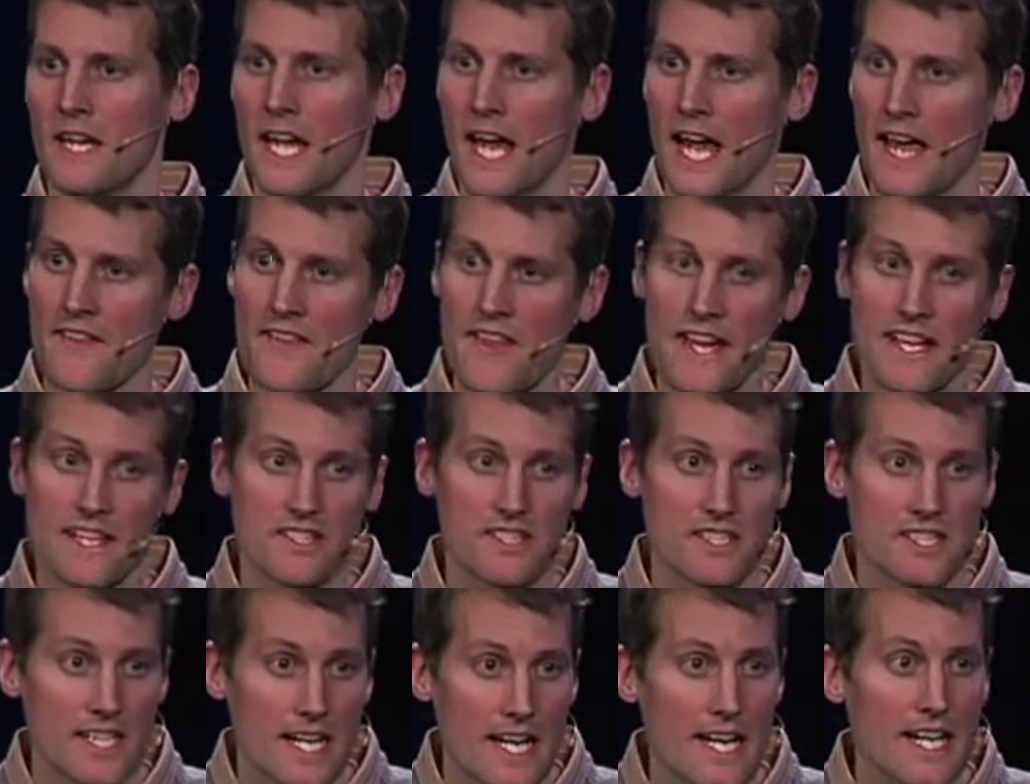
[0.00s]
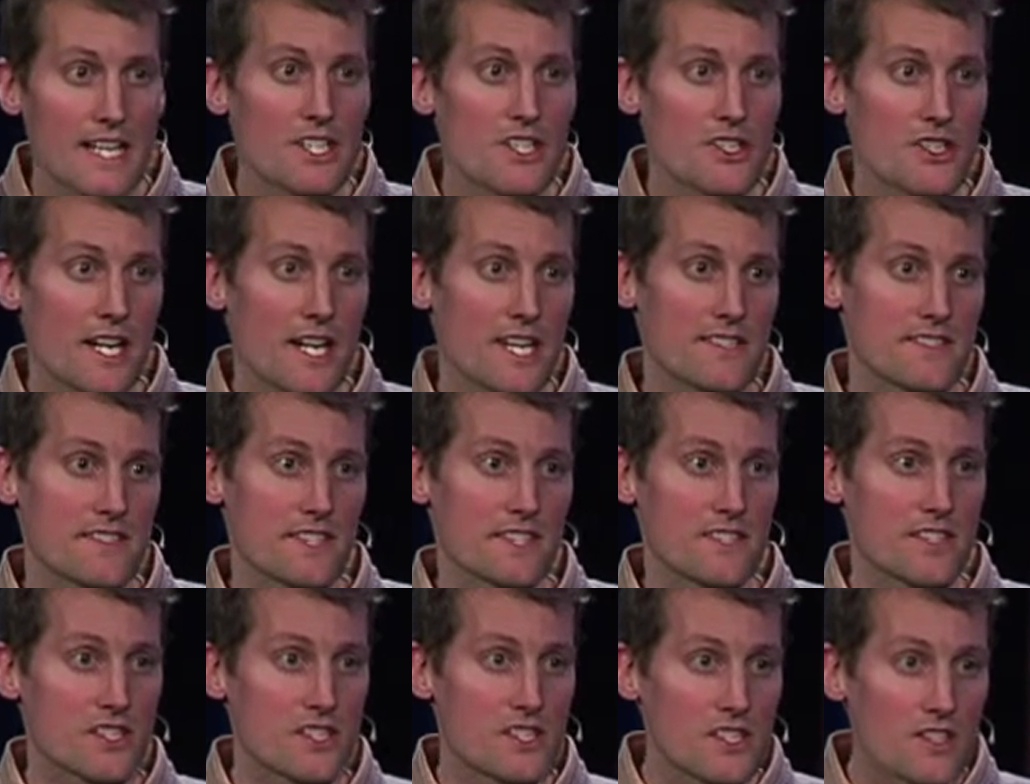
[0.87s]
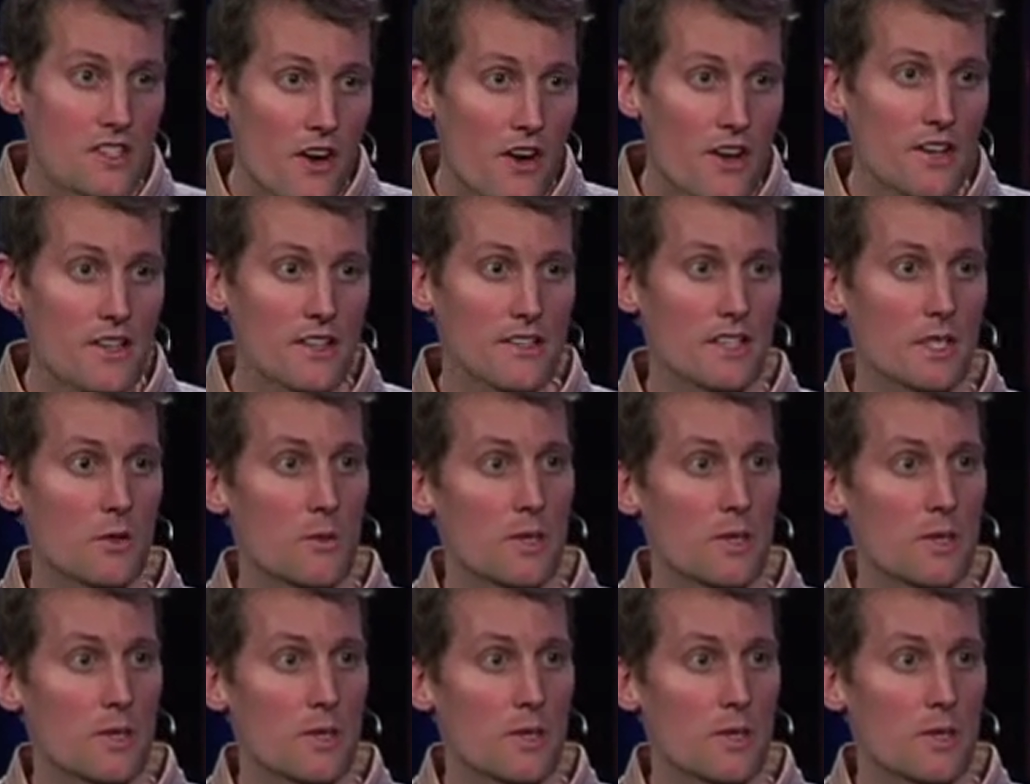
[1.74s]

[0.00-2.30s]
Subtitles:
And that is contrasted starkly